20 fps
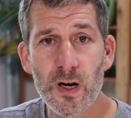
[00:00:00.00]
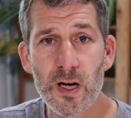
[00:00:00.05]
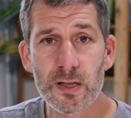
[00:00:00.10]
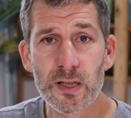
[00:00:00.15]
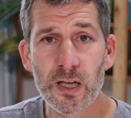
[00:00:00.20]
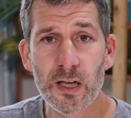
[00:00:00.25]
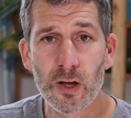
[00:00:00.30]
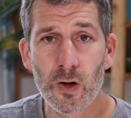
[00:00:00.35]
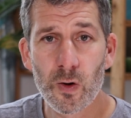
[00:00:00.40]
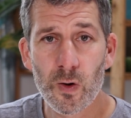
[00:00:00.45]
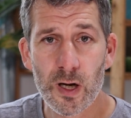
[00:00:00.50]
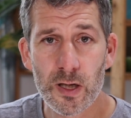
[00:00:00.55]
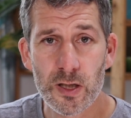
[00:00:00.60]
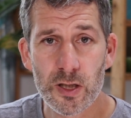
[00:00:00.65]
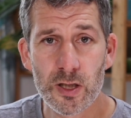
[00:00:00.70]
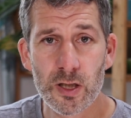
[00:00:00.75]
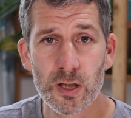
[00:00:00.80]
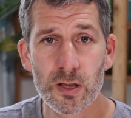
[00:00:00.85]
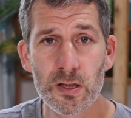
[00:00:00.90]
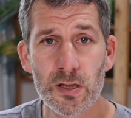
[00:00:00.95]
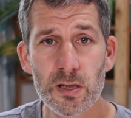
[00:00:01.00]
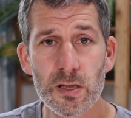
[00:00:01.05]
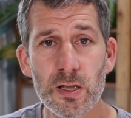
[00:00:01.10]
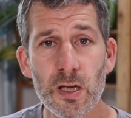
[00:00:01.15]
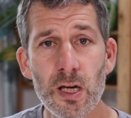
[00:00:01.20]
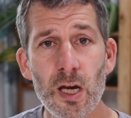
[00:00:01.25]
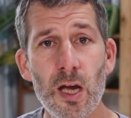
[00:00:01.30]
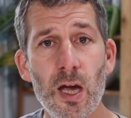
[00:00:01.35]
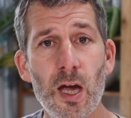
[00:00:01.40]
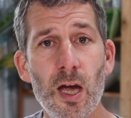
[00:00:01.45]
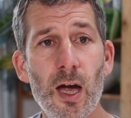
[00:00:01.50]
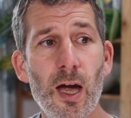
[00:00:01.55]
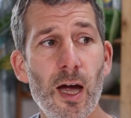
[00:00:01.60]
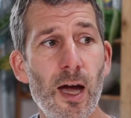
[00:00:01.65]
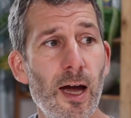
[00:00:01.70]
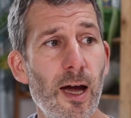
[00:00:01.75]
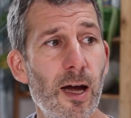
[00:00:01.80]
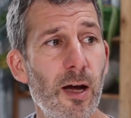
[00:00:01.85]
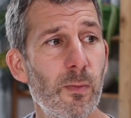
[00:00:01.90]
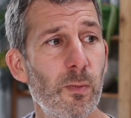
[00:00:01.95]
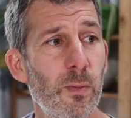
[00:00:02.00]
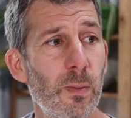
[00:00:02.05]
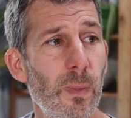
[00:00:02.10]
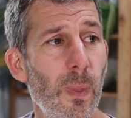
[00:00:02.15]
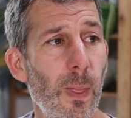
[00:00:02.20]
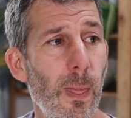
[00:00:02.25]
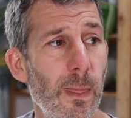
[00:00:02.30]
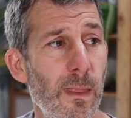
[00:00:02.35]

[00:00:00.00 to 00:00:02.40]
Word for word: asking questions, um,